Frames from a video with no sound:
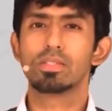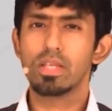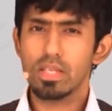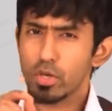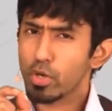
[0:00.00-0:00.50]
is
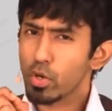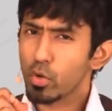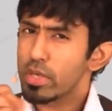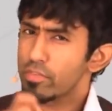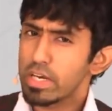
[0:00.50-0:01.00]
there that you can
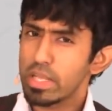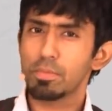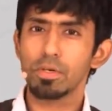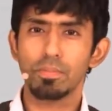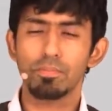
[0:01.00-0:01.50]
go even
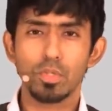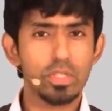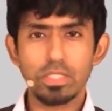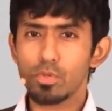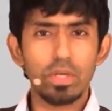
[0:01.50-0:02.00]
deeper? So
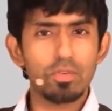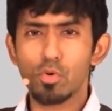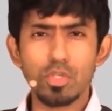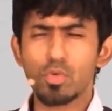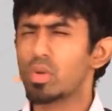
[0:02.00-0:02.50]
these two are the
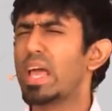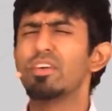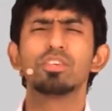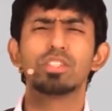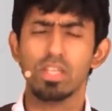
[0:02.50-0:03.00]
forces you will
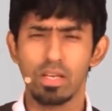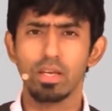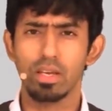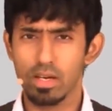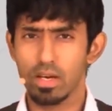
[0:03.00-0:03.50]
ever see
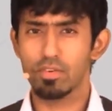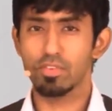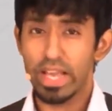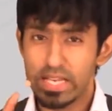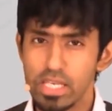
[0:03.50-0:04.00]
in real
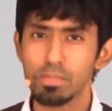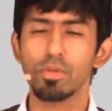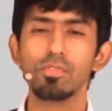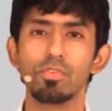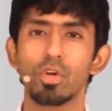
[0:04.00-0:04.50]
life,
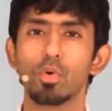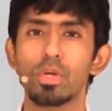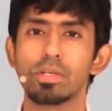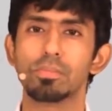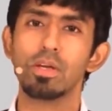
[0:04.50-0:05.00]
except if you're
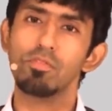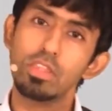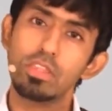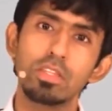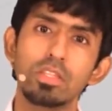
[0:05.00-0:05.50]
doing something
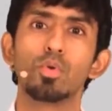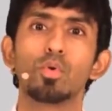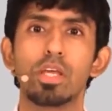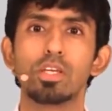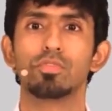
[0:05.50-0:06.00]
within the
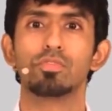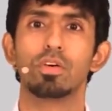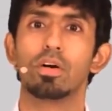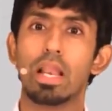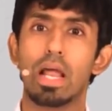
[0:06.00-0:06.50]
nucleus of
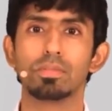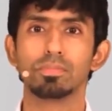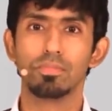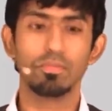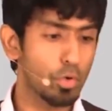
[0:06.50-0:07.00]
an
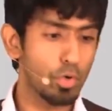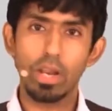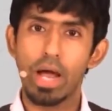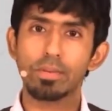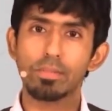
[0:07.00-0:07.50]
atom. We told
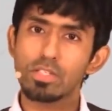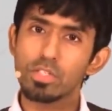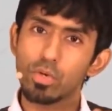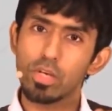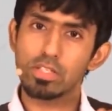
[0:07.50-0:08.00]
you an atom has
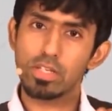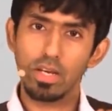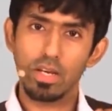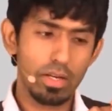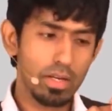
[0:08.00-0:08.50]
a nucleus,
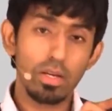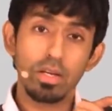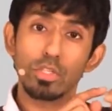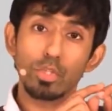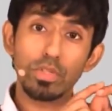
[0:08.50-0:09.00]
right?
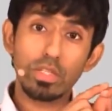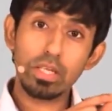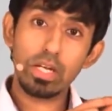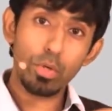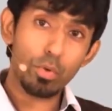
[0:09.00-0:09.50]
So
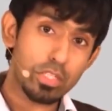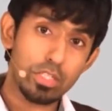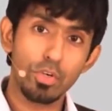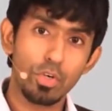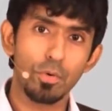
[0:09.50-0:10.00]
within that
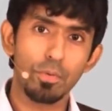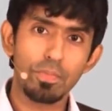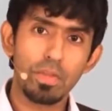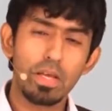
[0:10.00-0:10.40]
nucleus, if you go,